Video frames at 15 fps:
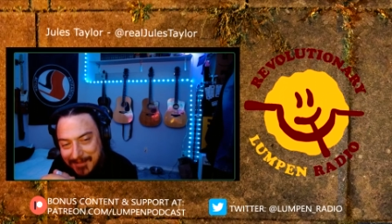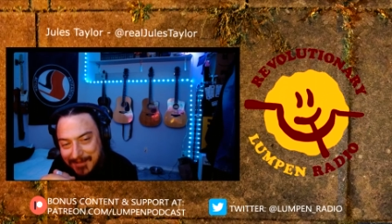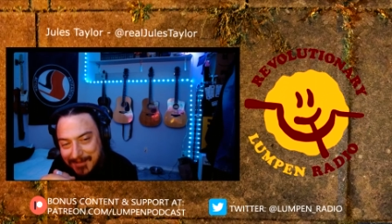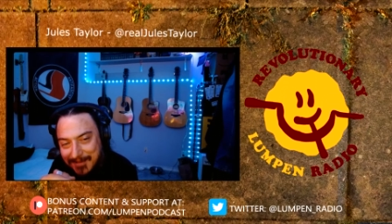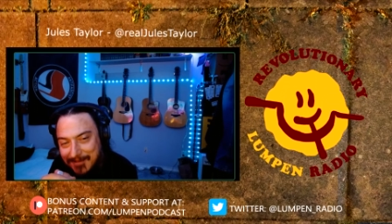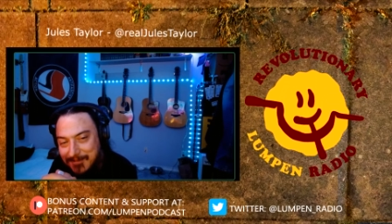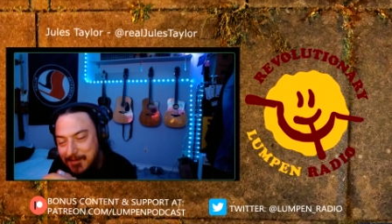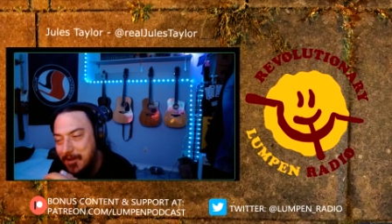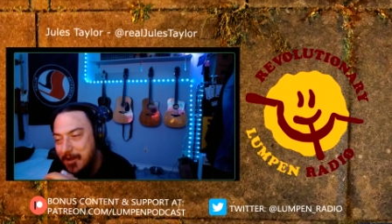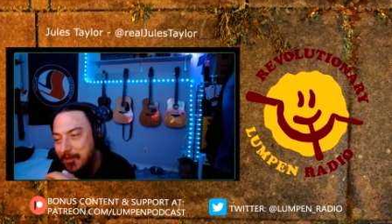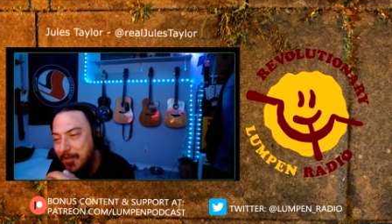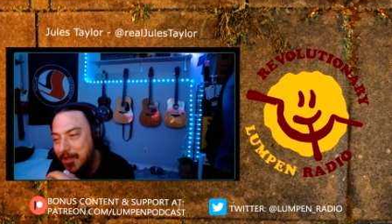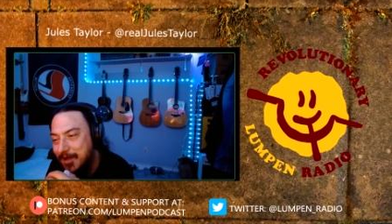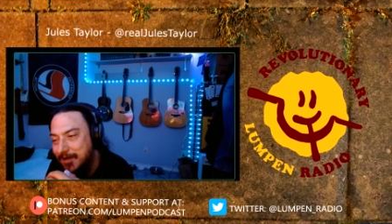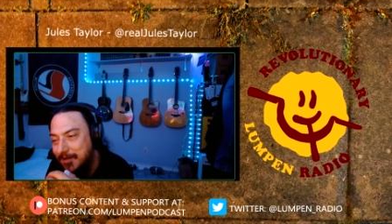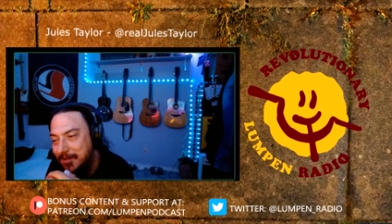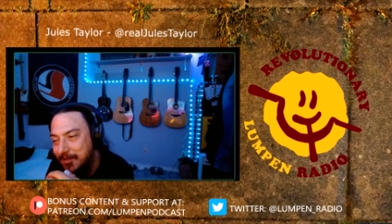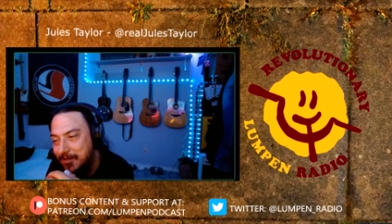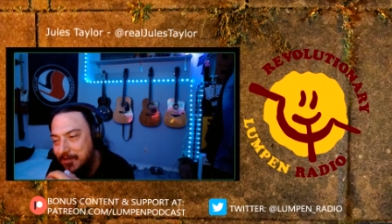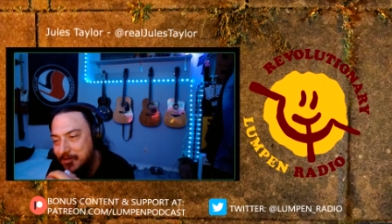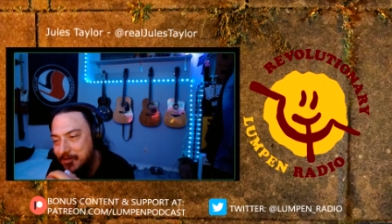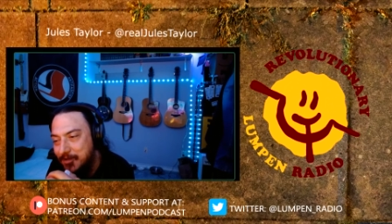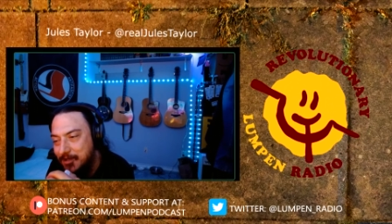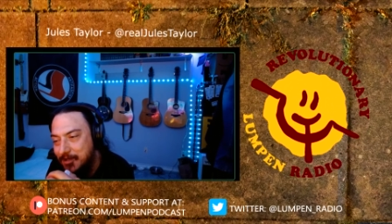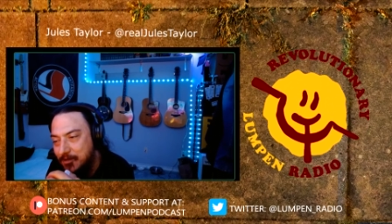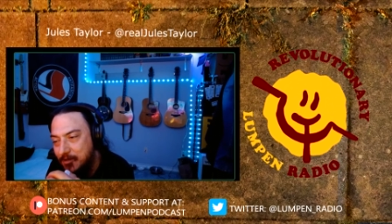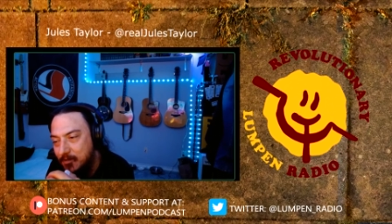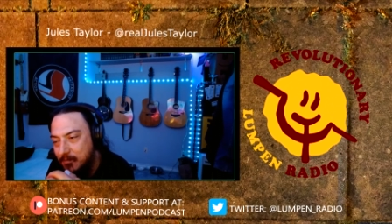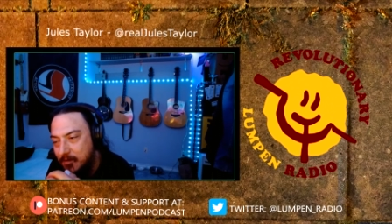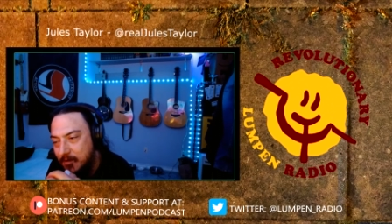the shittier
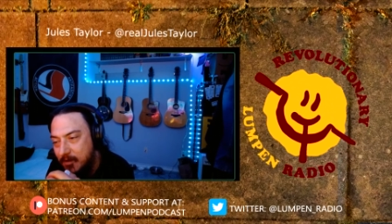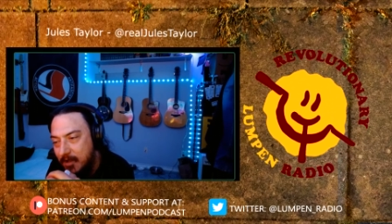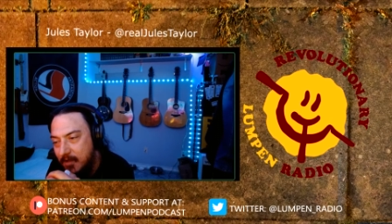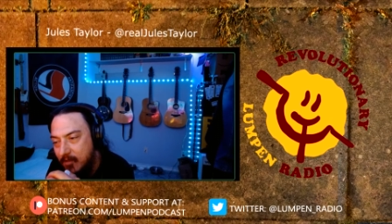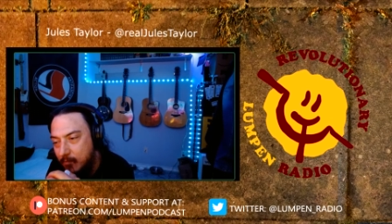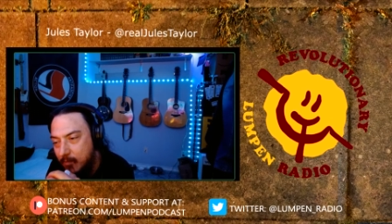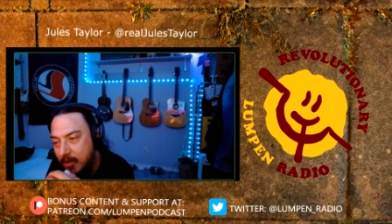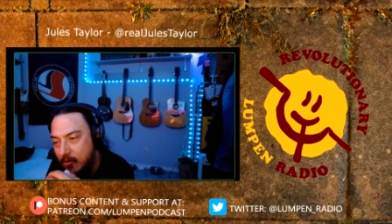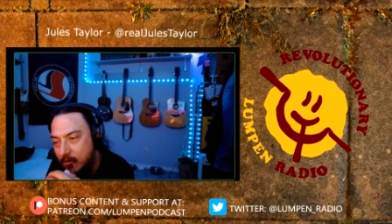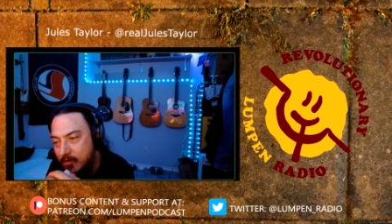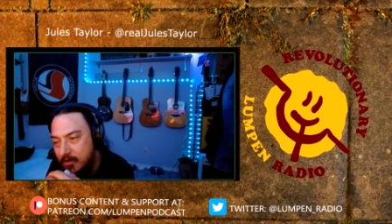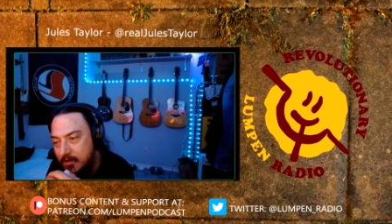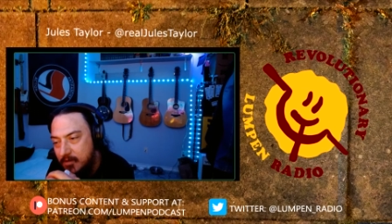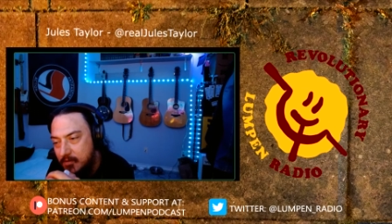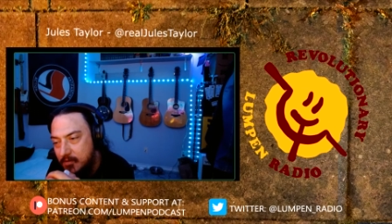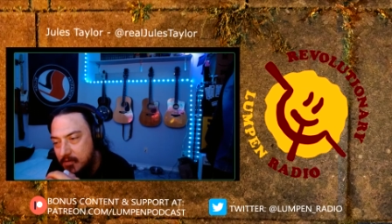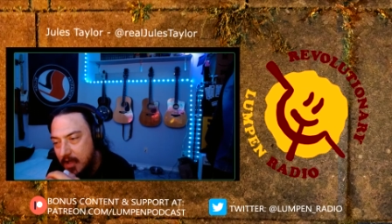the beer now, the better it is.